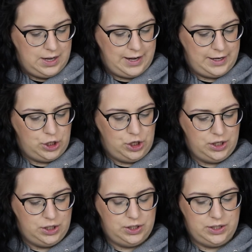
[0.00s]
I
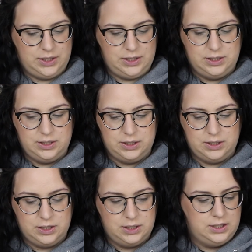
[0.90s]
could
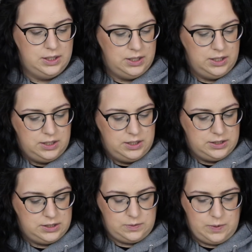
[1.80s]

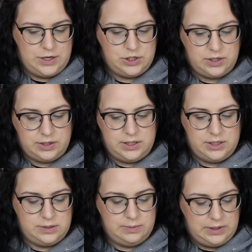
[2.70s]
swatch all
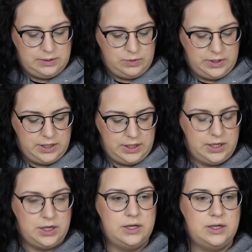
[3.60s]
these, but I'm wearing
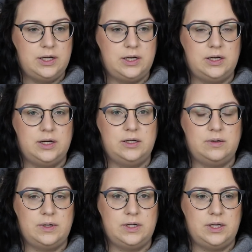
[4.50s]
a hoodie and I don't
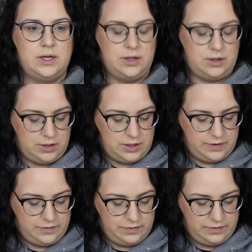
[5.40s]
want to take it off.